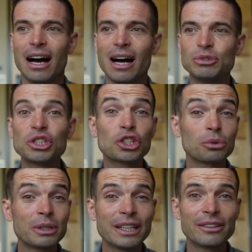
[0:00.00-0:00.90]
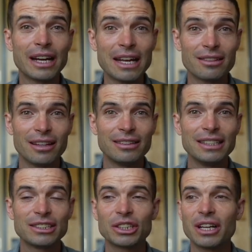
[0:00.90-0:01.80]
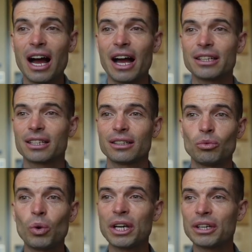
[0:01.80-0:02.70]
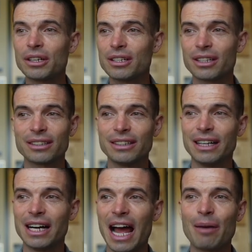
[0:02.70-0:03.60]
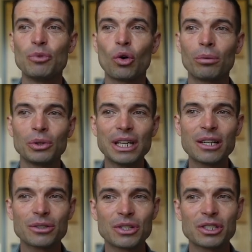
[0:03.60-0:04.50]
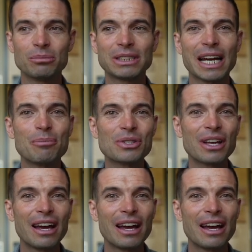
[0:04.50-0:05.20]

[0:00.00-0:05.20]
Just to reiterate that these are not weird, abnormal ecosystem types,